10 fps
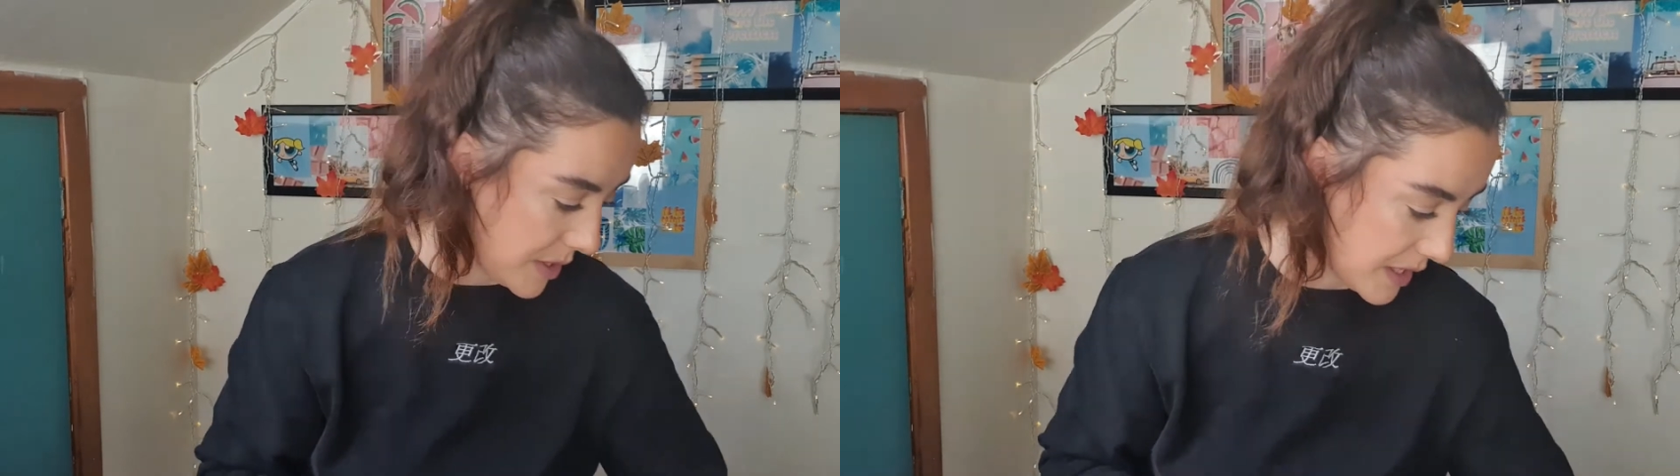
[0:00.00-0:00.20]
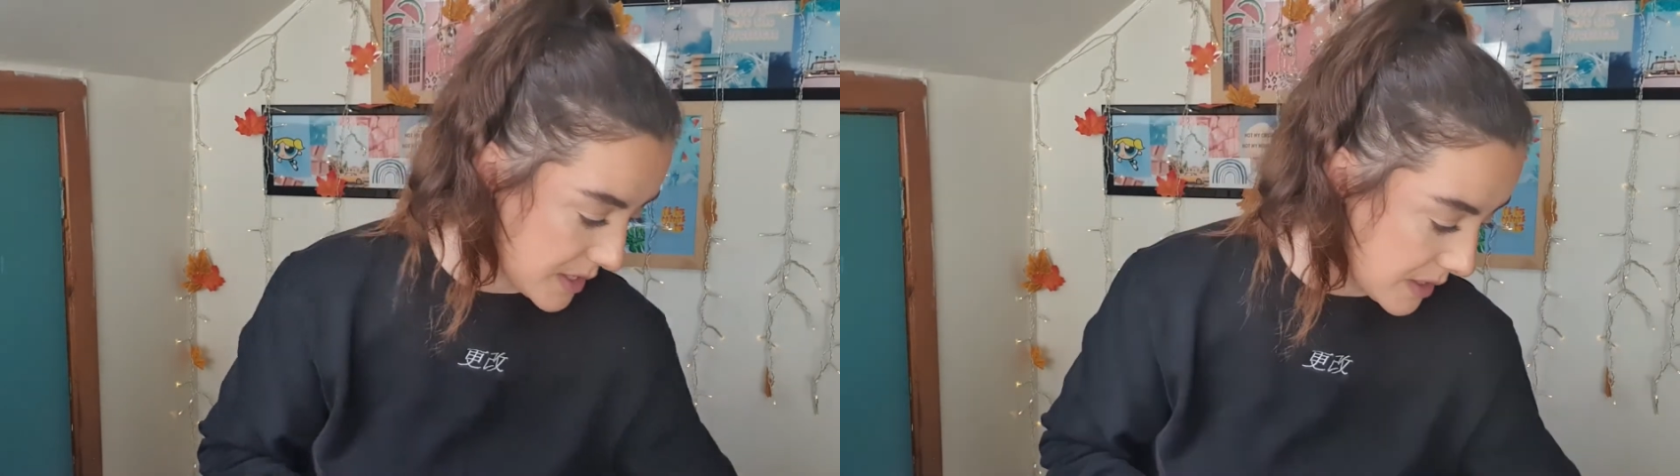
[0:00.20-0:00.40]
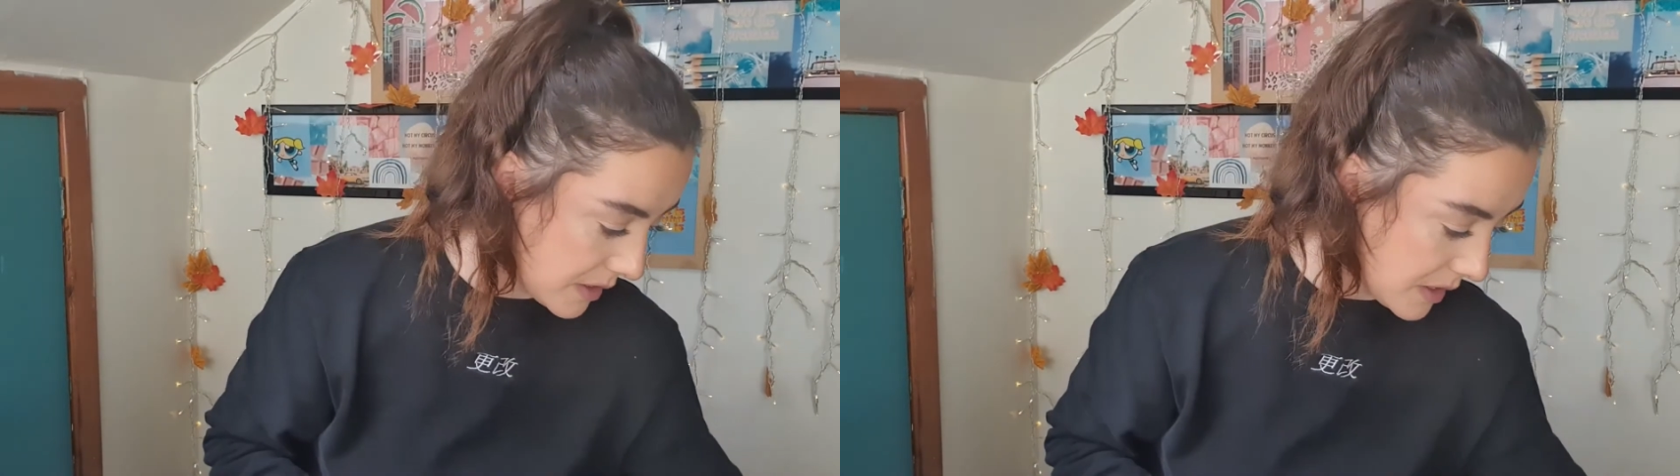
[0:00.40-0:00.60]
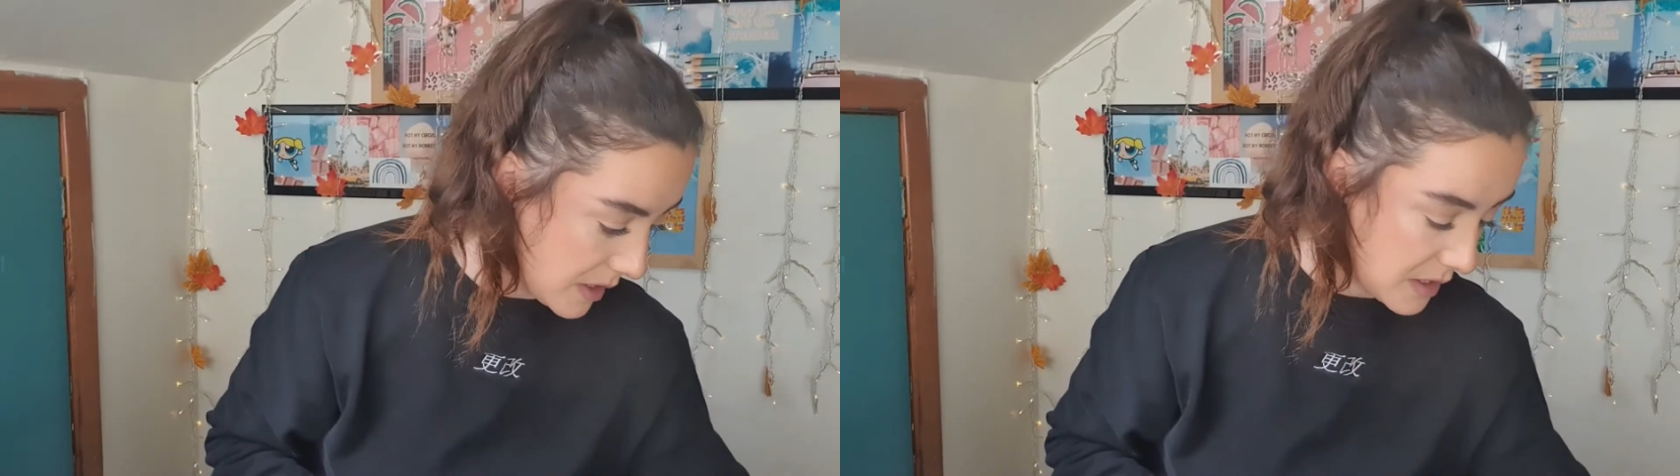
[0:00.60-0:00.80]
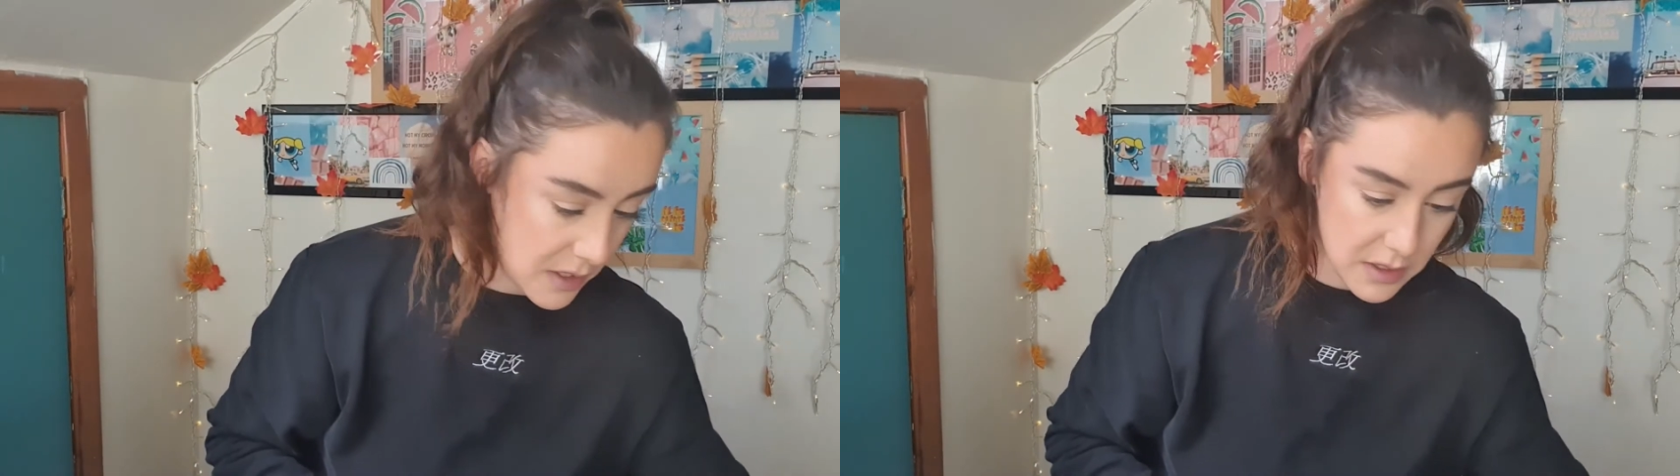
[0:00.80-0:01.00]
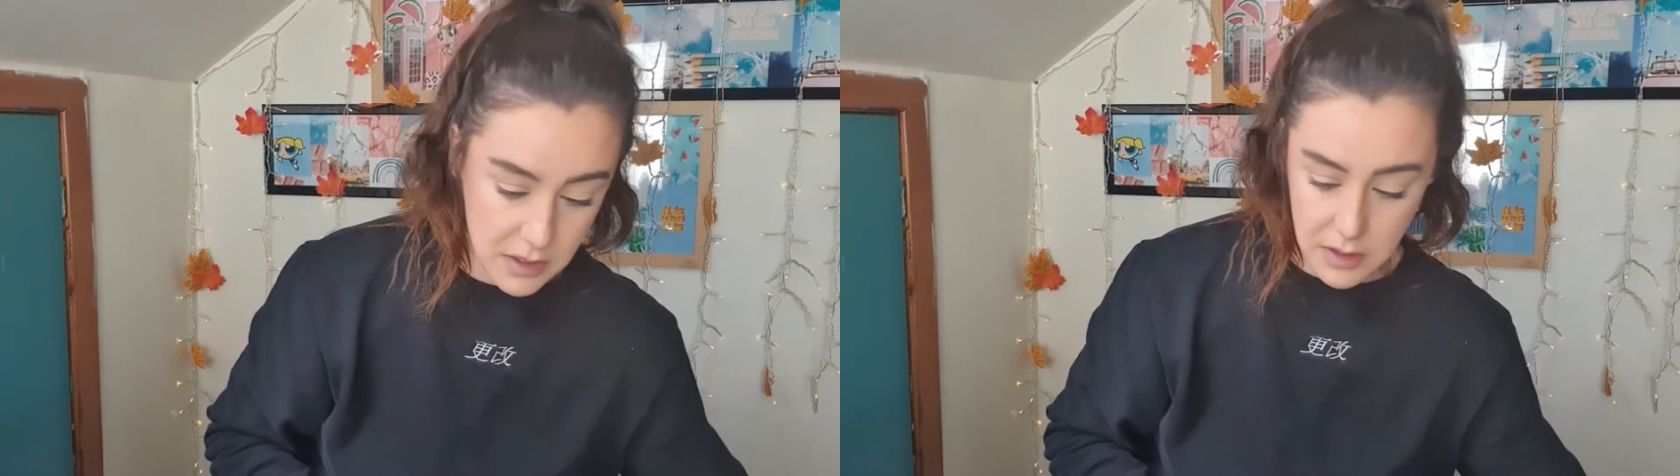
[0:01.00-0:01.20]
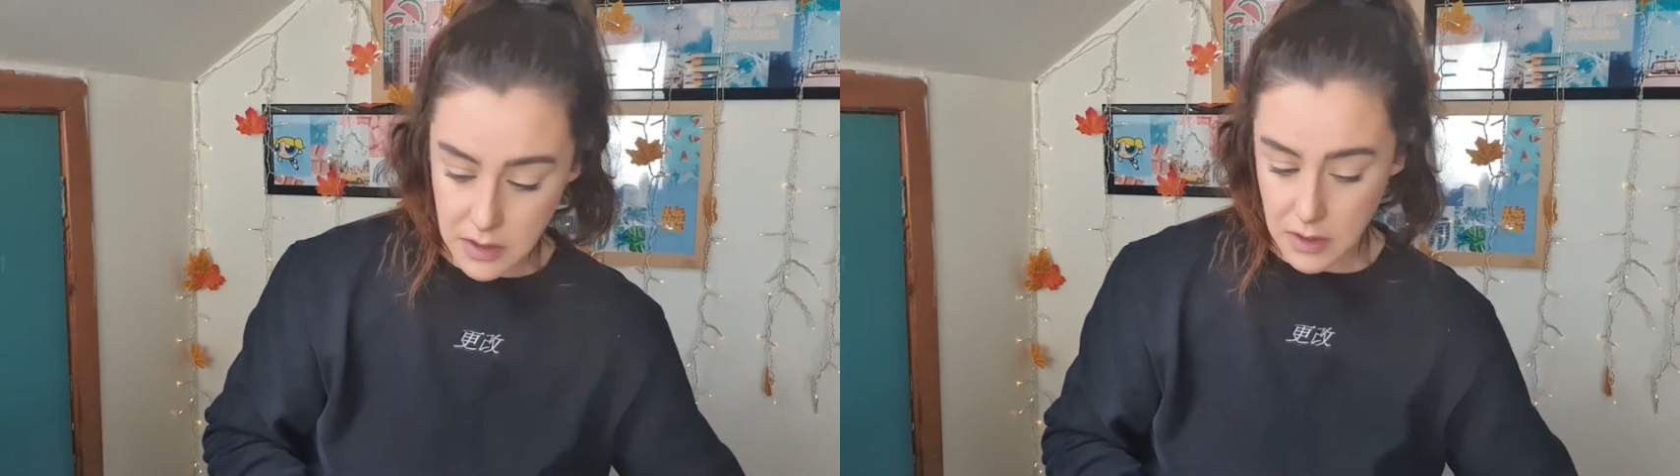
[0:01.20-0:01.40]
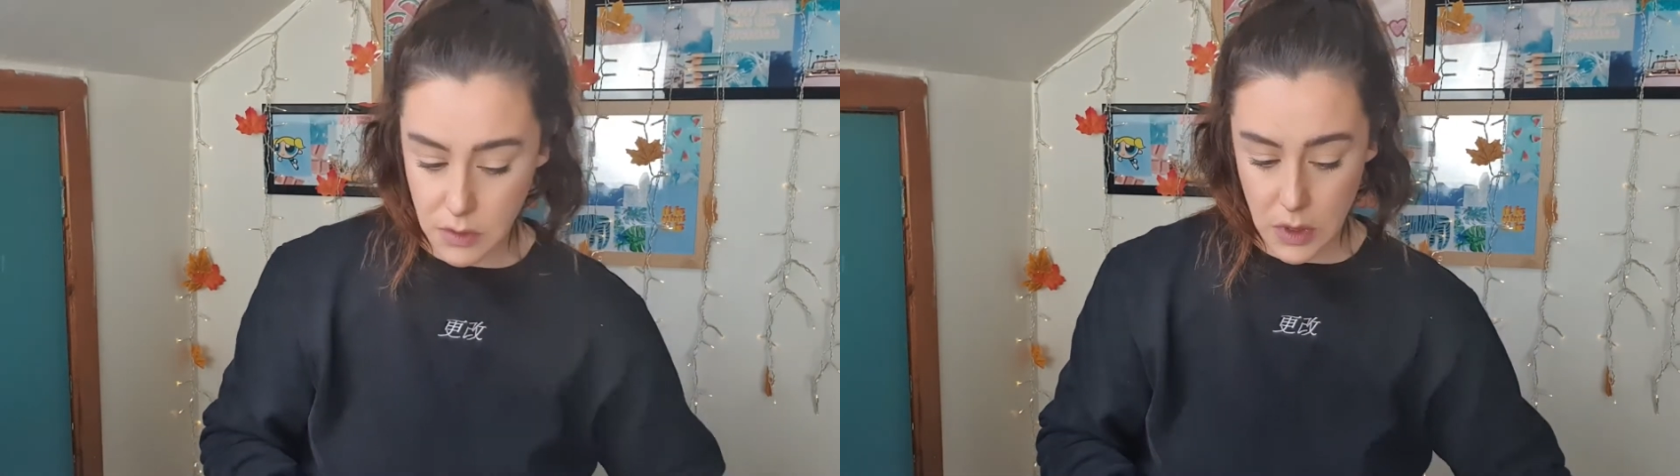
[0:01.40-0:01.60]
this.
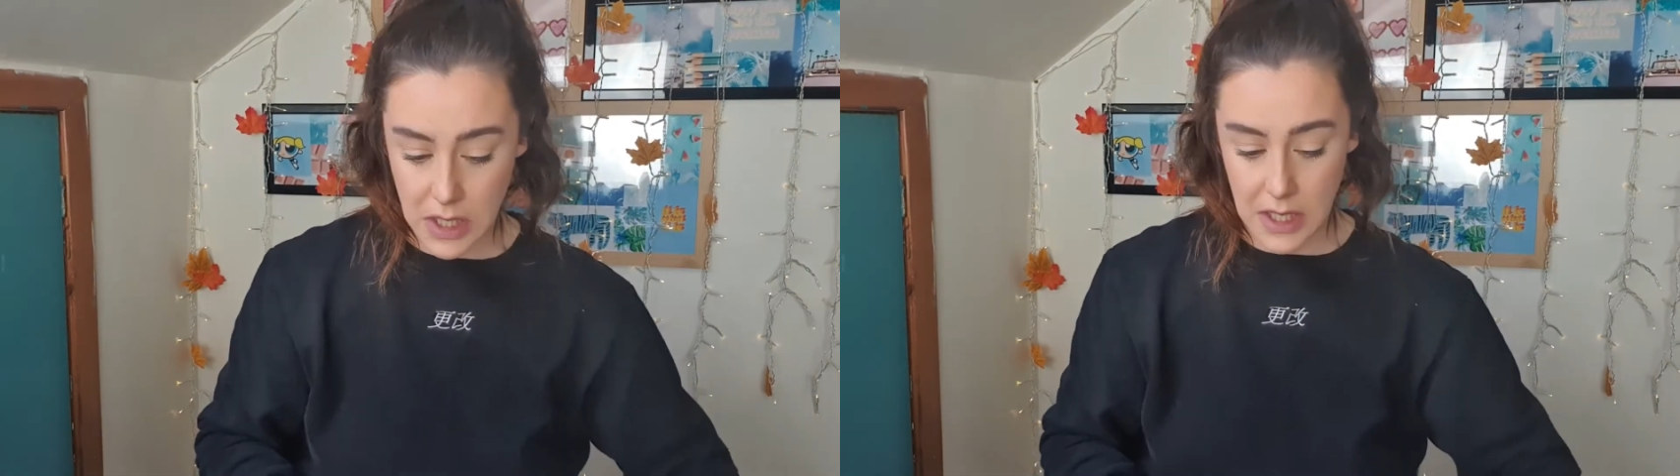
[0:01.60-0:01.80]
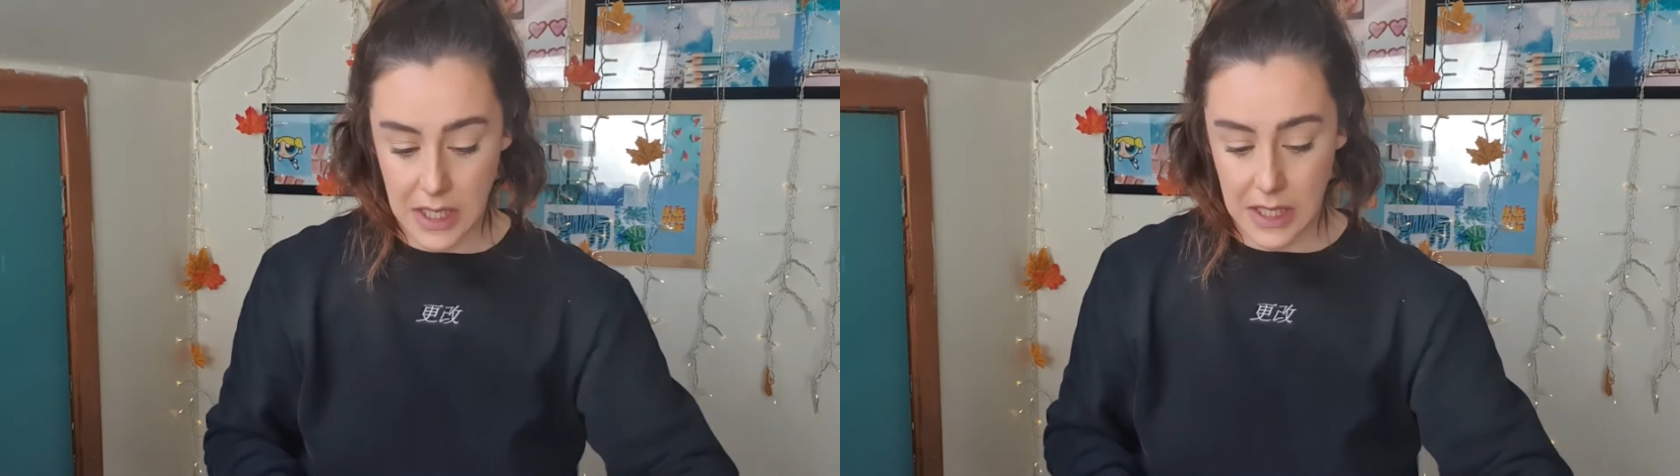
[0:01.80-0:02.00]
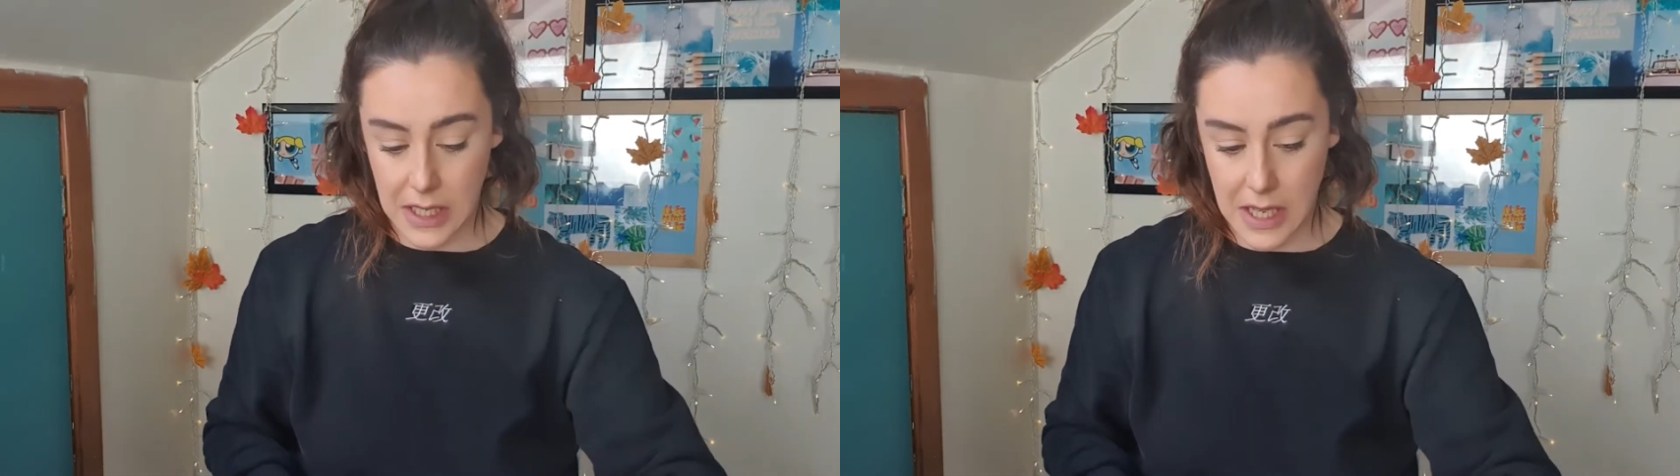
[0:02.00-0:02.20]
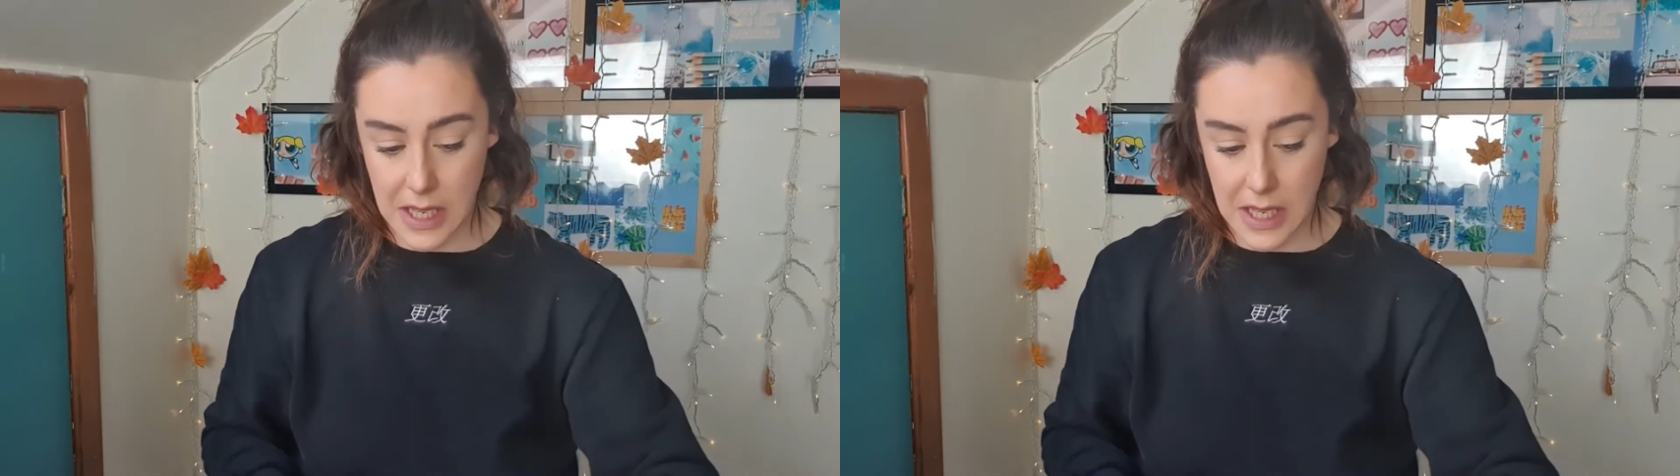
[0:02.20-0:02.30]
Okay,